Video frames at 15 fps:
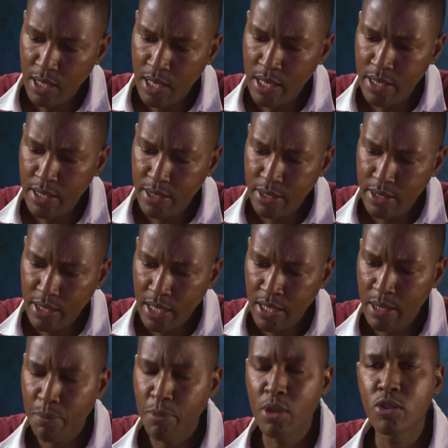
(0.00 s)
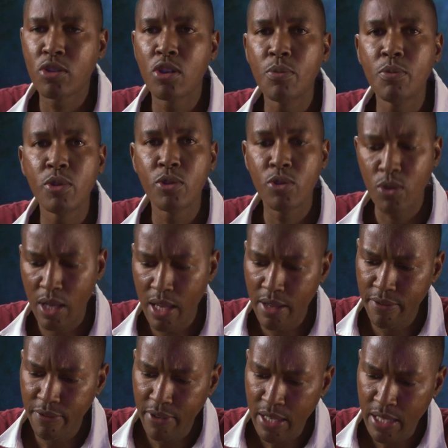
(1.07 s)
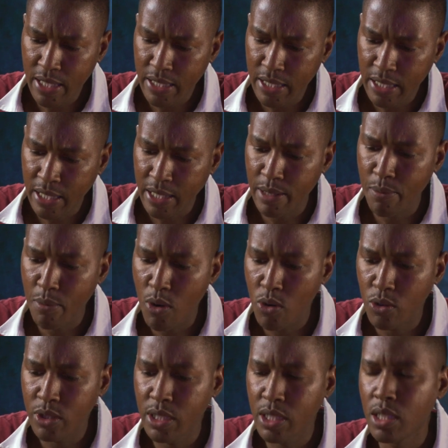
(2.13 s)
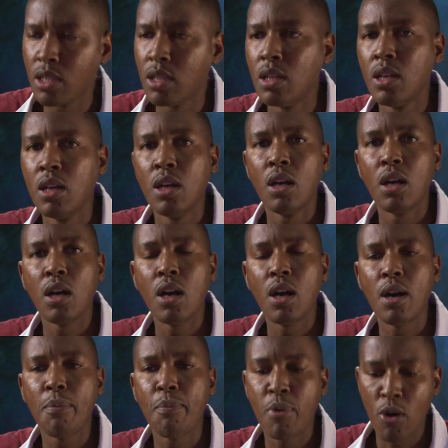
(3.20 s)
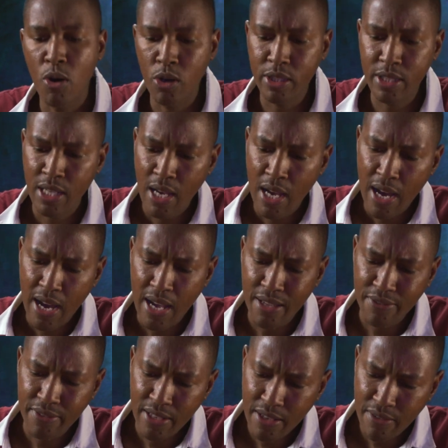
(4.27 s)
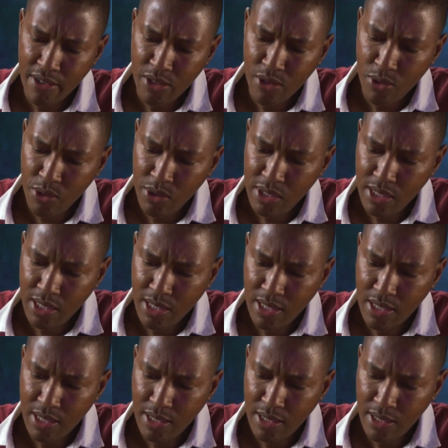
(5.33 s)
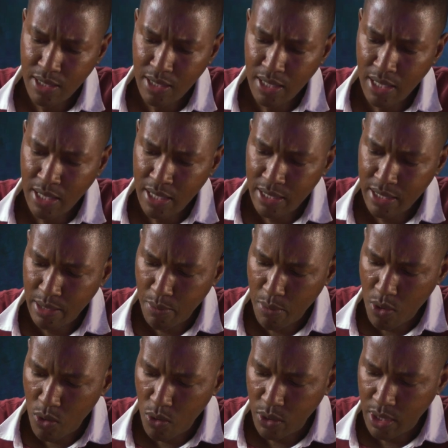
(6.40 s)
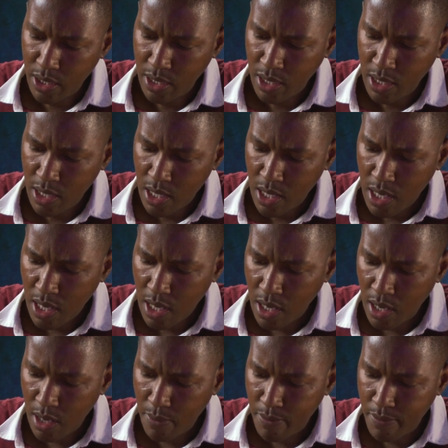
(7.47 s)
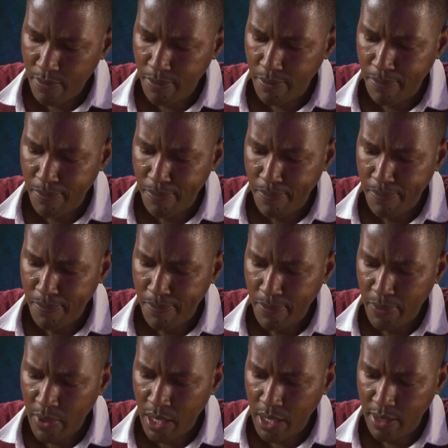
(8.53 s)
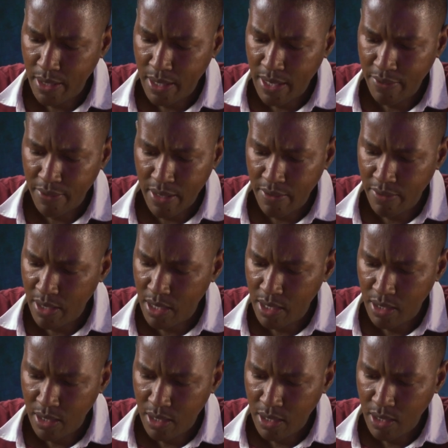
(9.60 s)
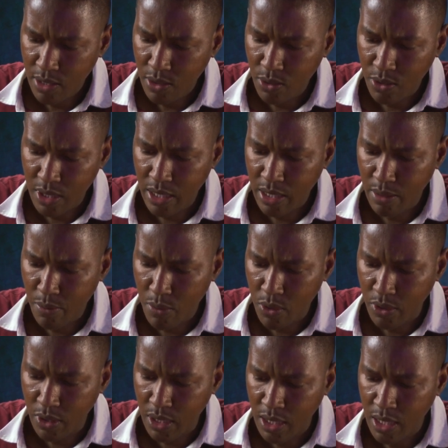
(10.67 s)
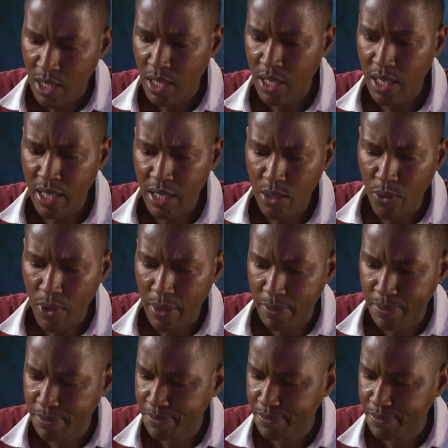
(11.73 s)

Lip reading: And at the bottom you do have a remote port. I have never used a remote. Yeah, I've never used a remote. Anyway,